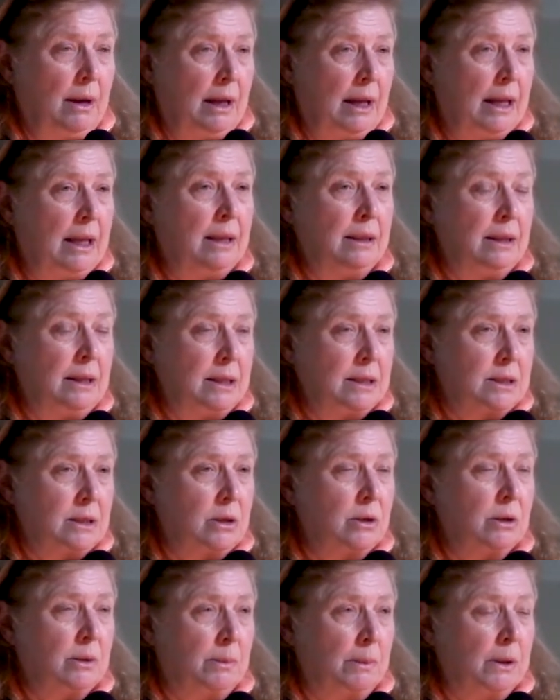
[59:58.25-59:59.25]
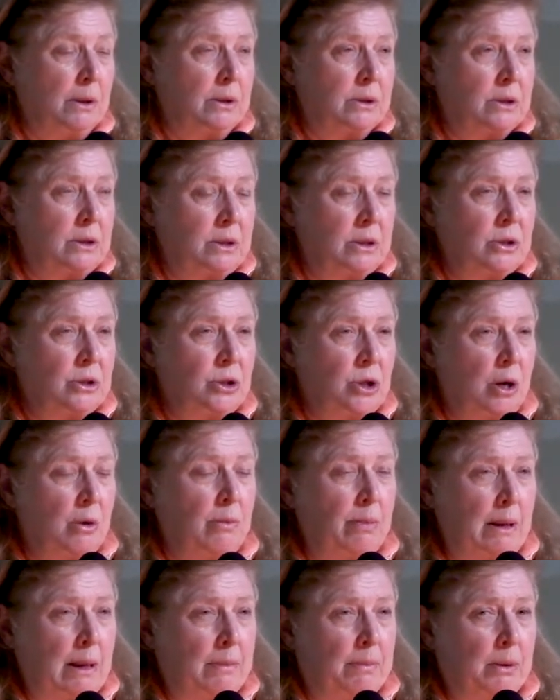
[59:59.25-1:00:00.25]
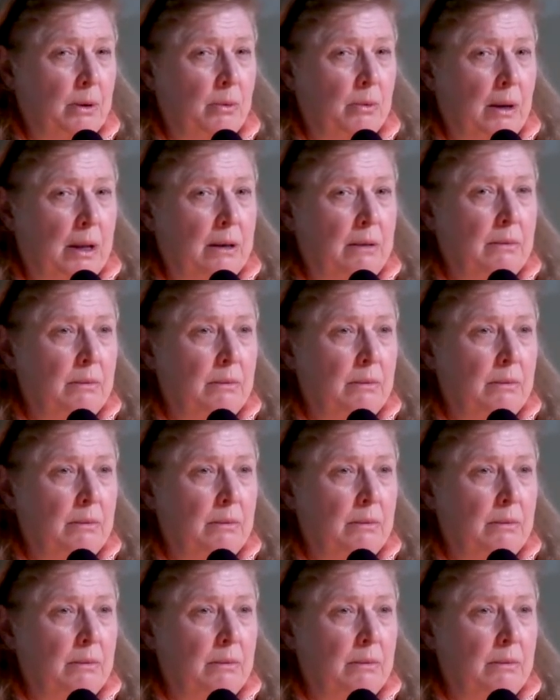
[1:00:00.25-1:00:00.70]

in these cookbooks to show people what